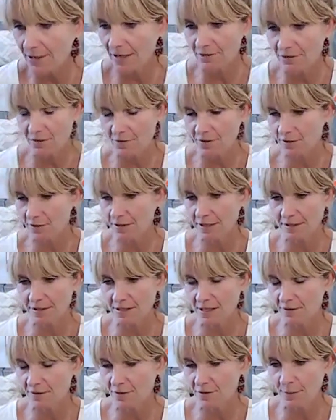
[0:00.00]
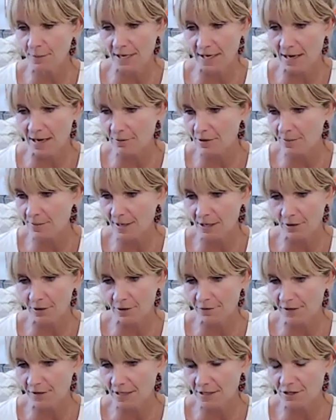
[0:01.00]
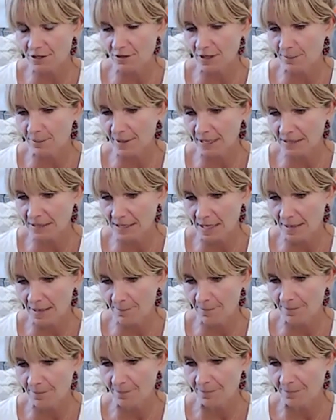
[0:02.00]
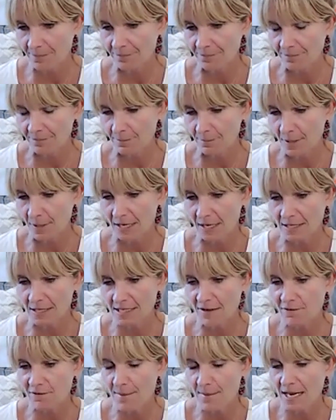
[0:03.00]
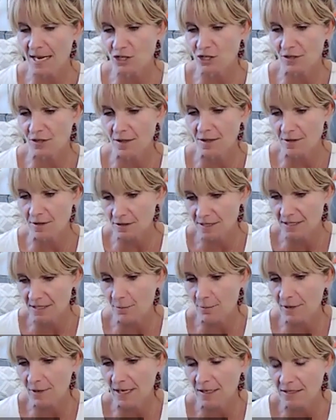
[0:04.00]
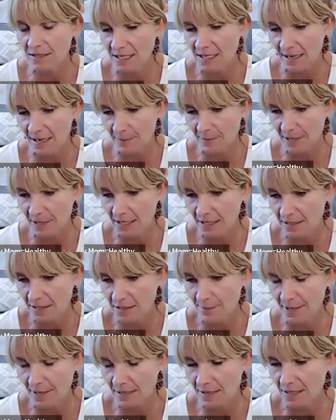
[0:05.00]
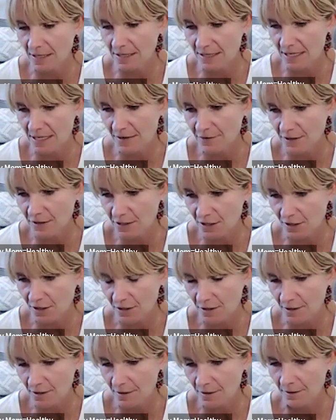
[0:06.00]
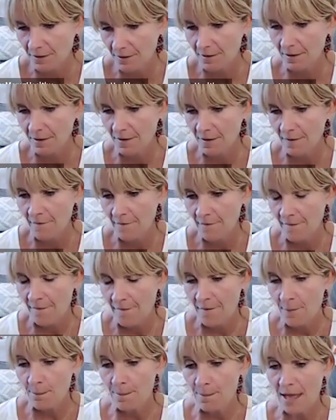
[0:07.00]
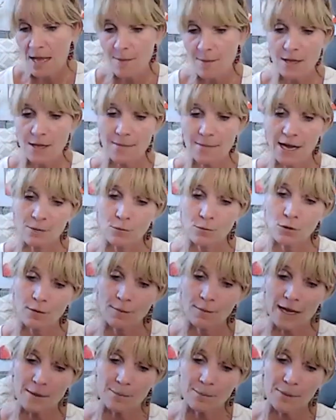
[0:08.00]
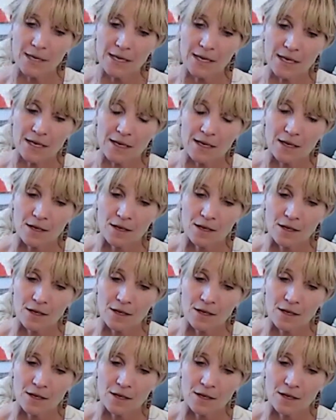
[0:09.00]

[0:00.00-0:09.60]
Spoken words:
have to feel guilty for being out with my girlfriends during bedtime because I've made sure that there's someone else to get my kid to bed that's safe and secure. Maybe my rule might be,